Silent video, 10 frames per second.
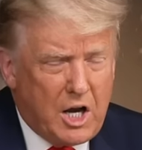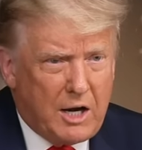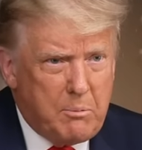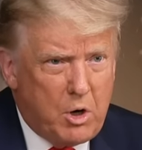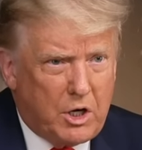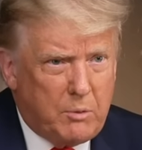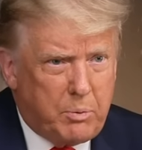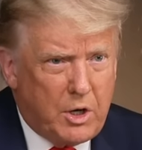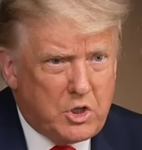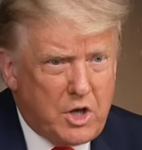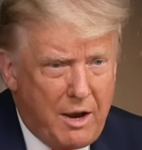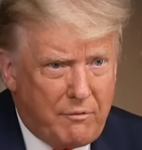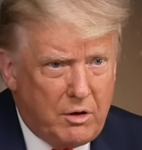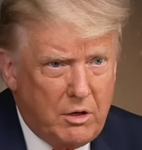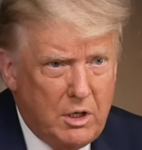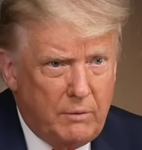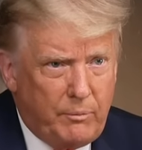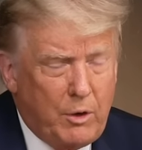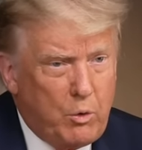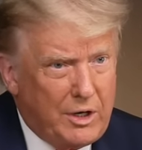stock market price ever,
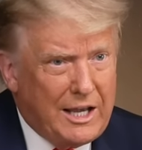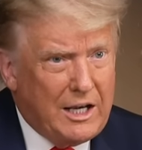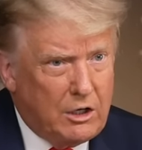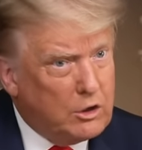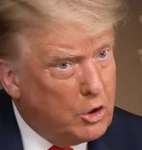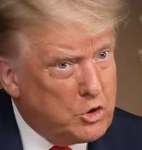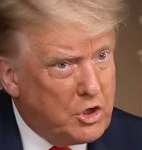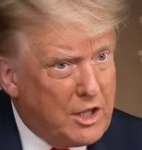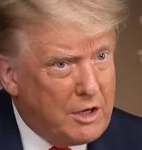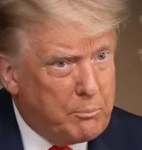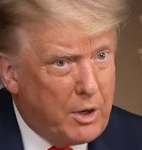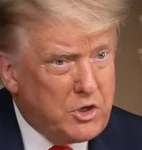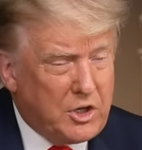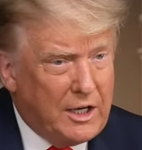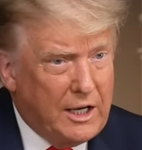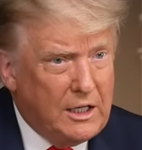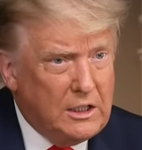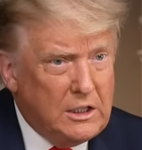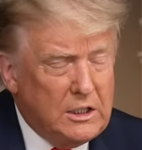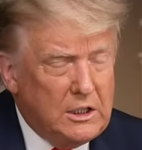and we're getting close to that price again.